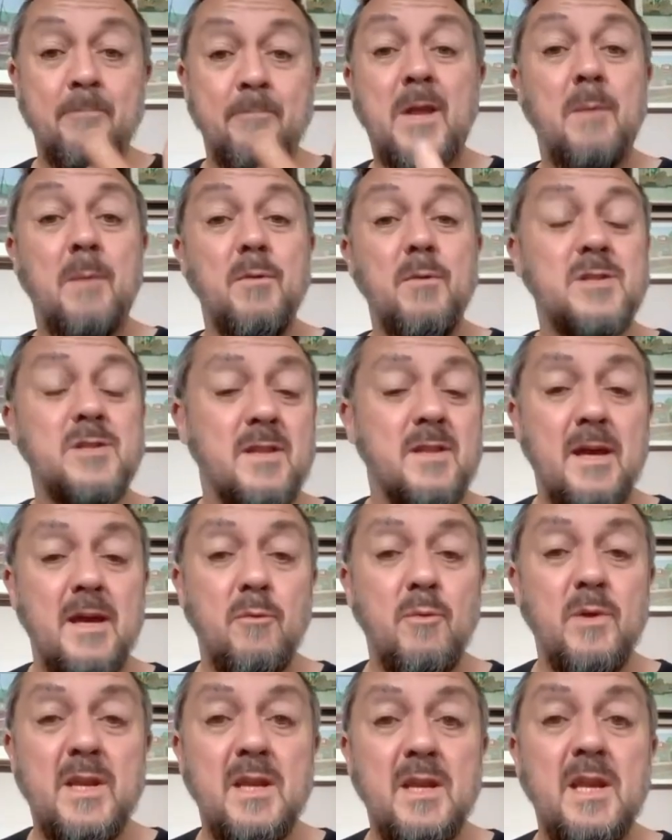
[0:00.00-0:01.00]
And most of that
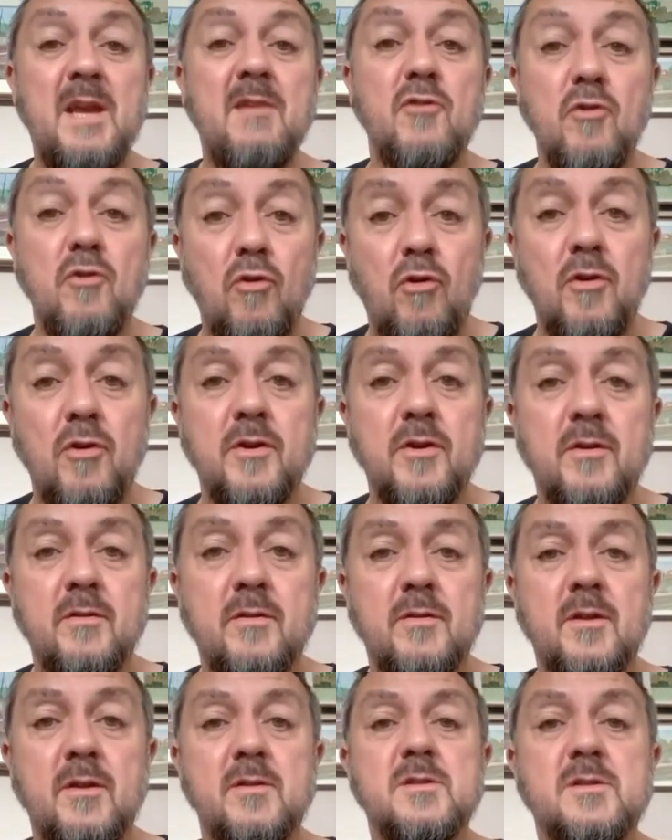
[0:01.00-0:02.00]
we didn't even order.
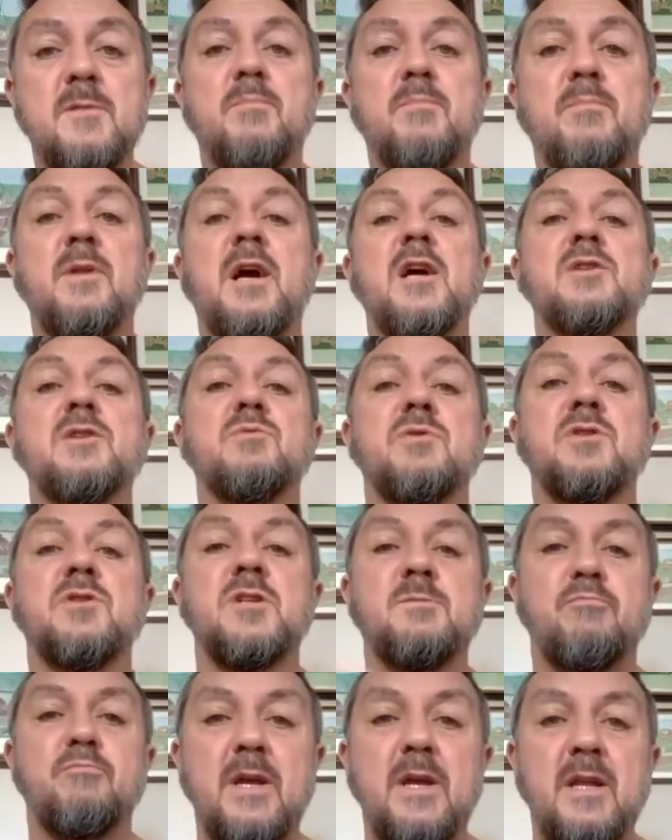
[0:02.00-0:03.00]
The suppliers would
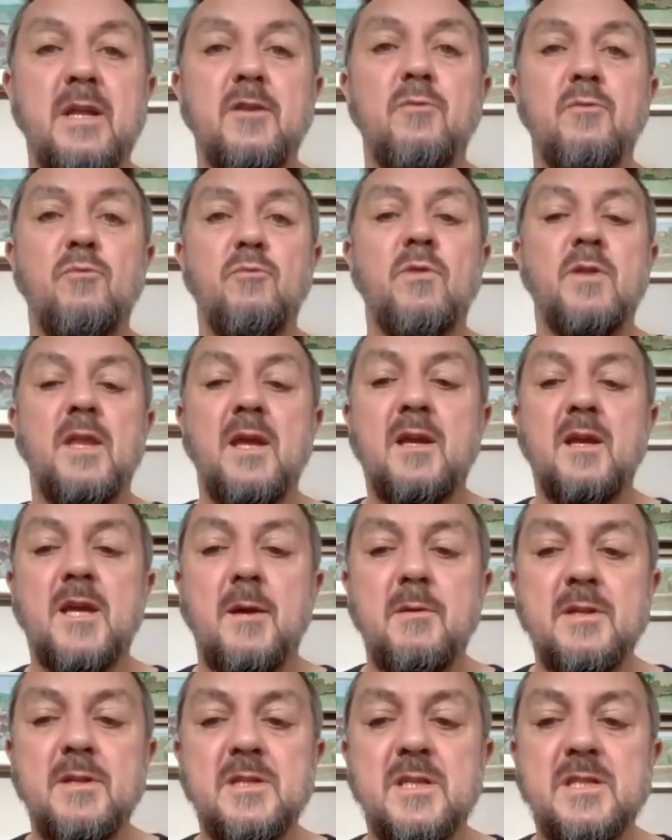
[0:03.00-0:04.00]
just bring them when they come
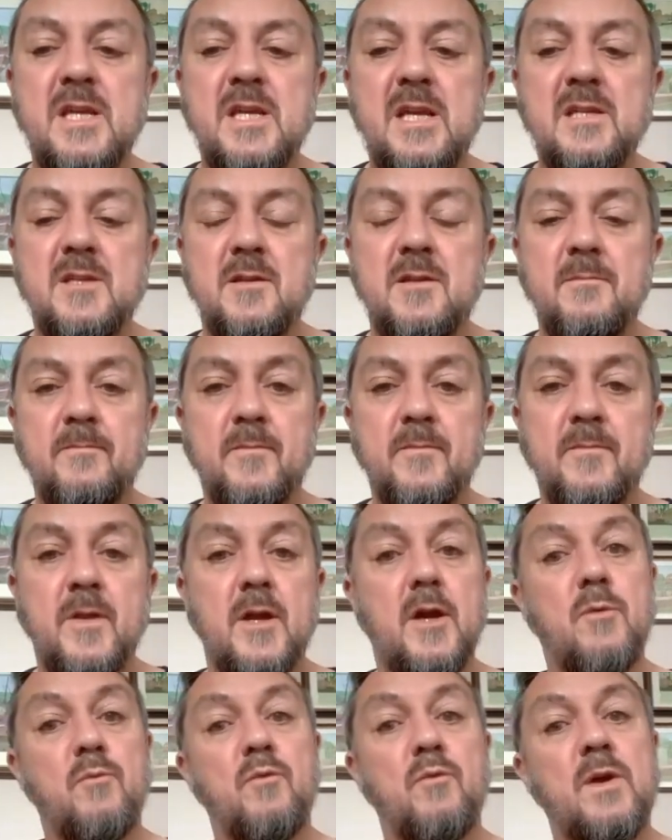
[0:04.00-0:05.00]
into season,
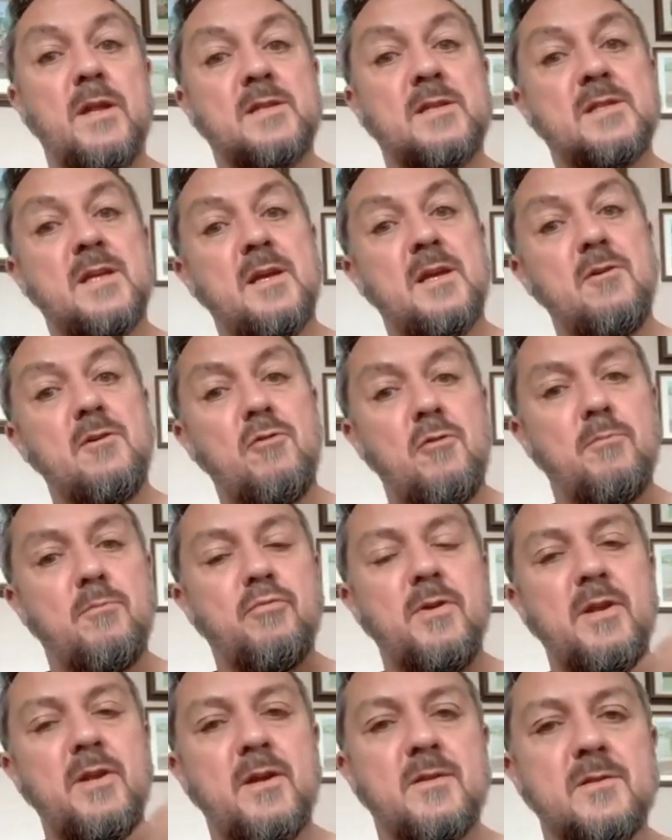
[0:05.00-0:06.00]
and we'd say, "Oh,
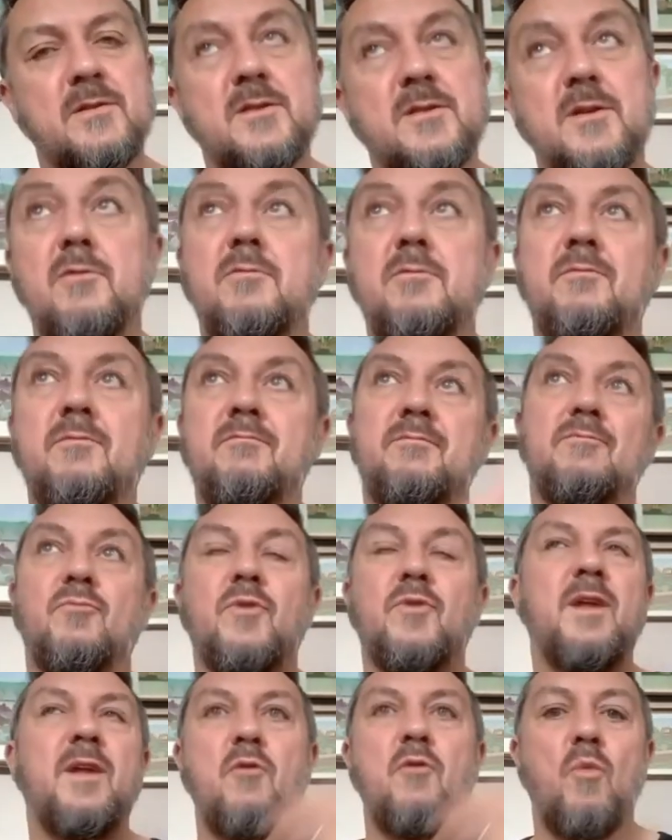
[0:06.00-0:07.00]
brilliant!" So
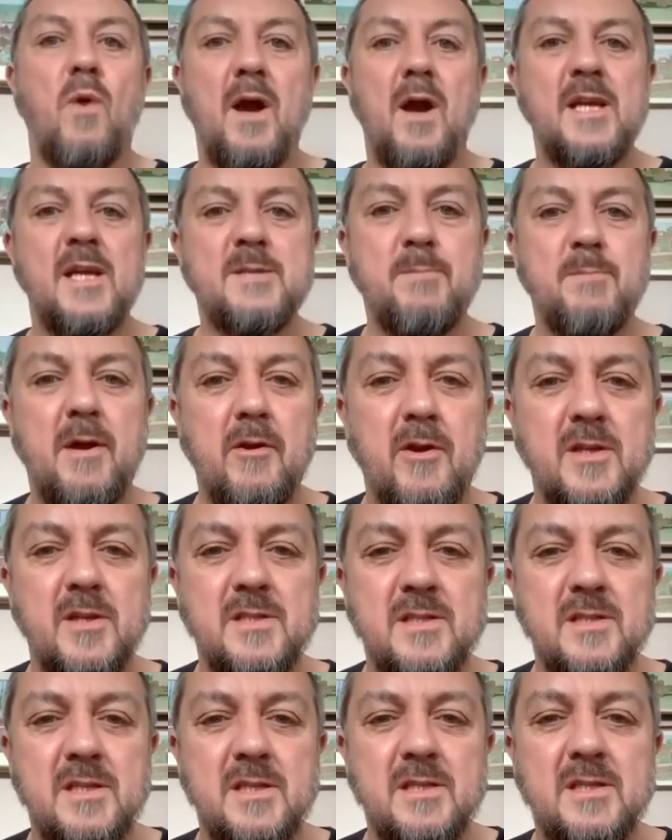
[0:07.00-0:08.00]
whatever, white
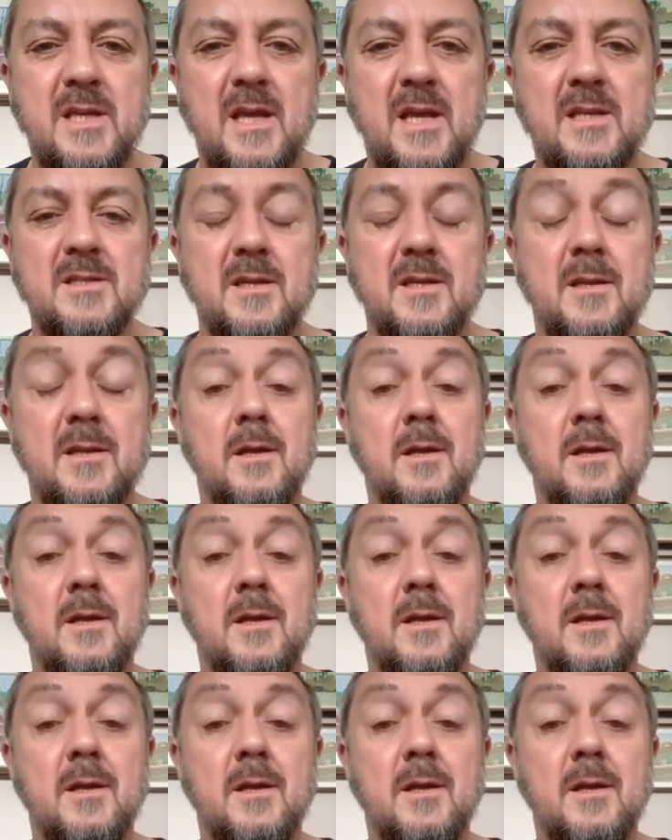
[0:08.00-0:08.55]
asparagus is in season.